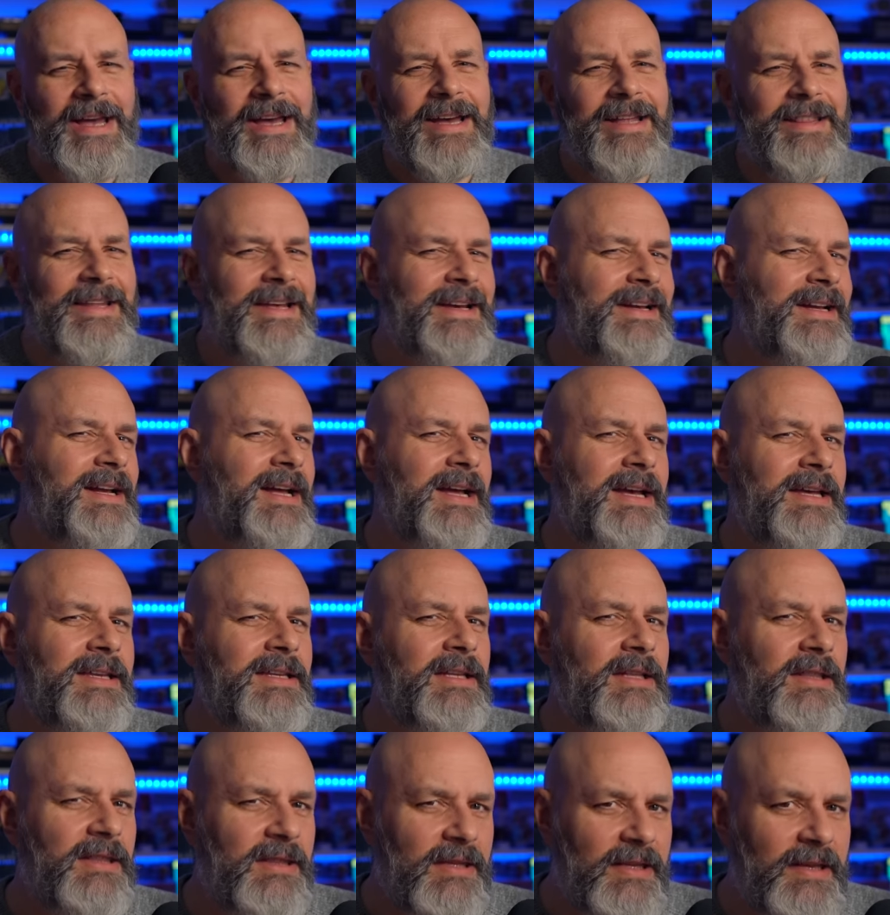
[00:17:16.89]
and that kind
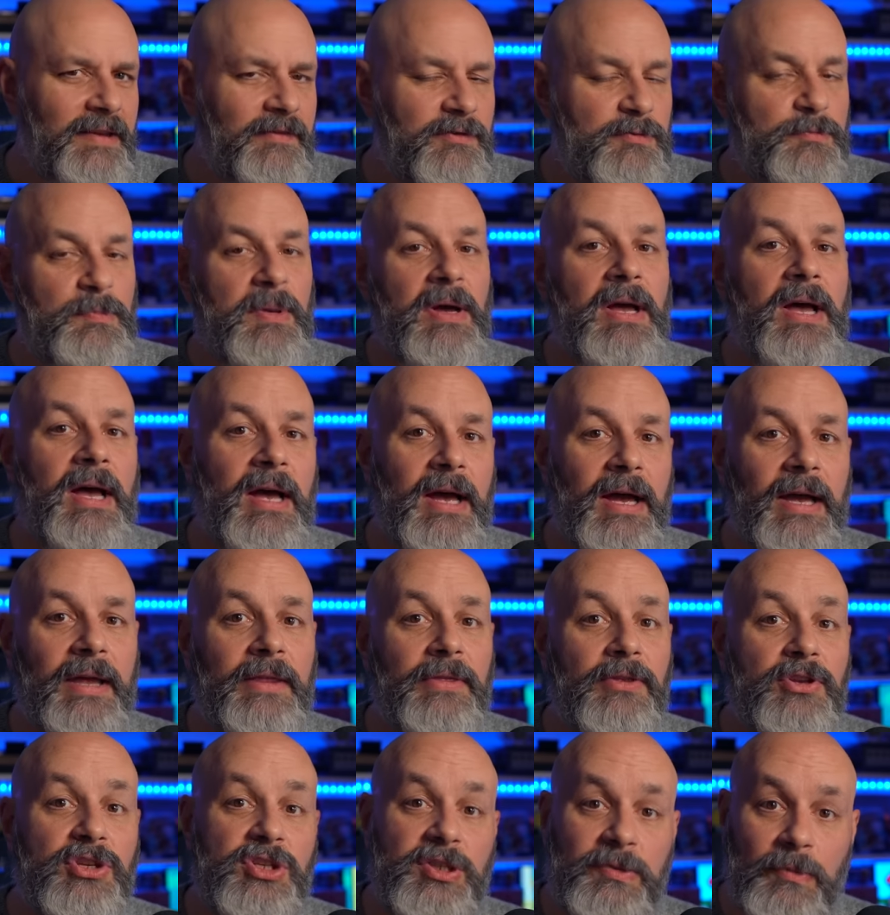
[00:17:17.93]
of leaves
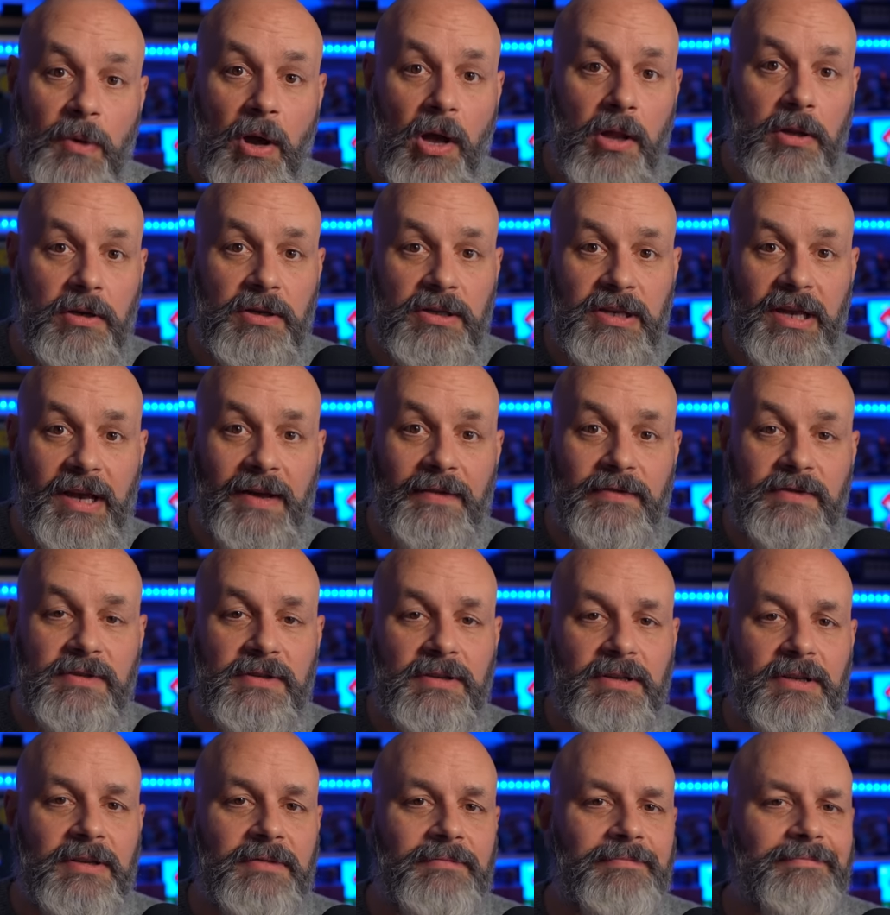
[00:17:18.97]
behind the smaller devs
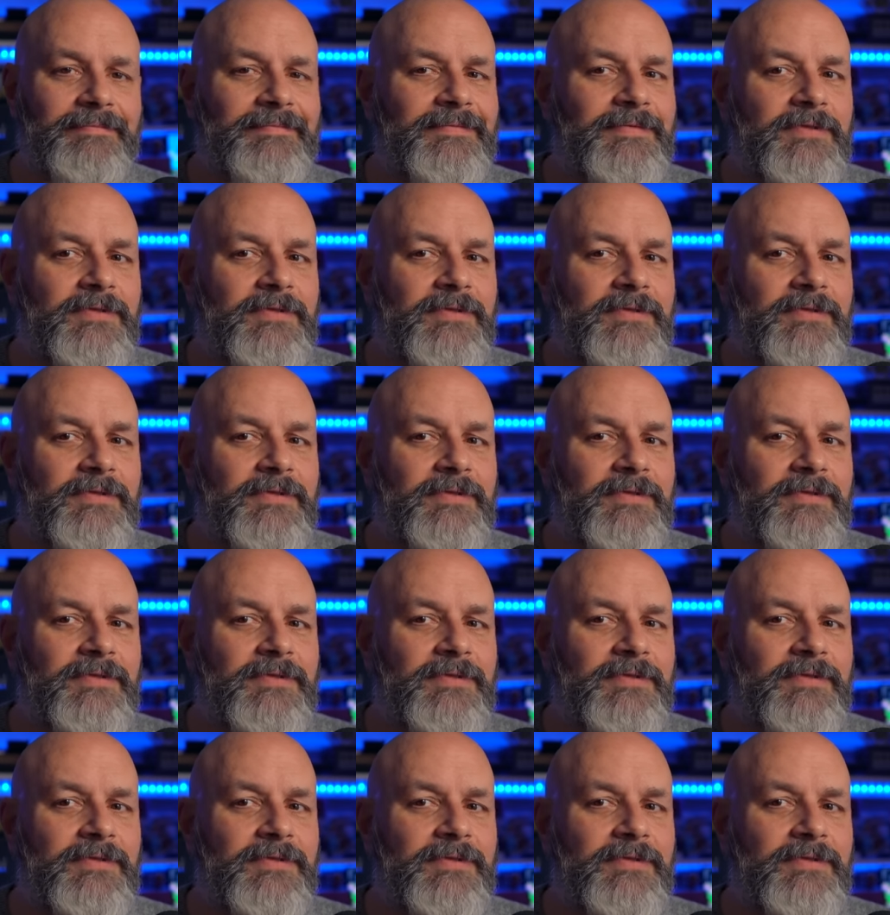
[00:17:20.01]
that